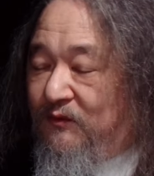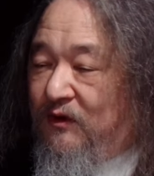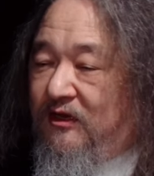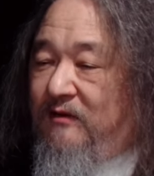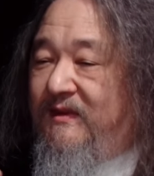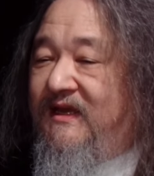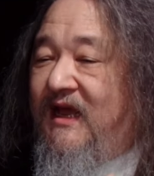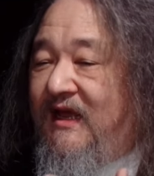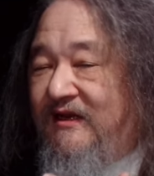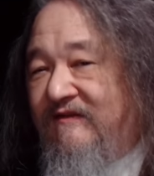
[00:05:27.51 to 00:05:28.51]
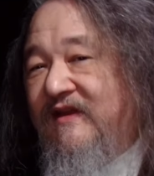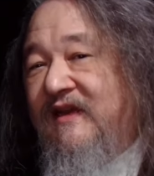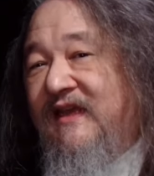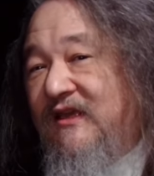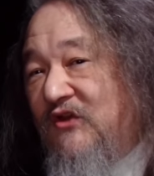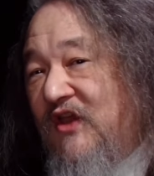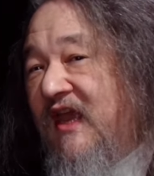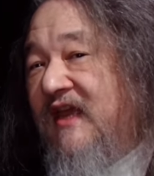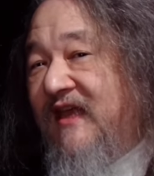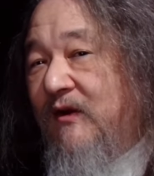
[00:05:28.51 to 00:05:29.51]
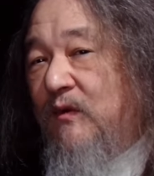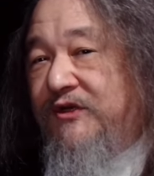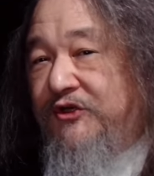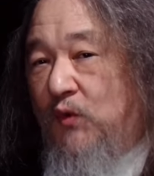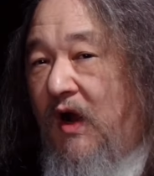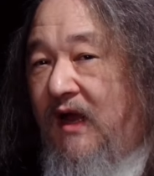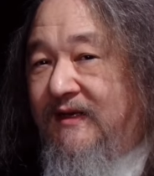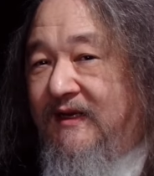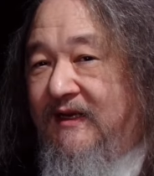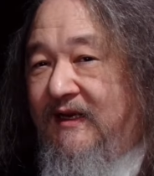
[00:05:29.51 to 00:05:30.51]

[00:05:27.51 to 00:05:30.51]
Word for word: and we're going to be kind of in a you can't get what you want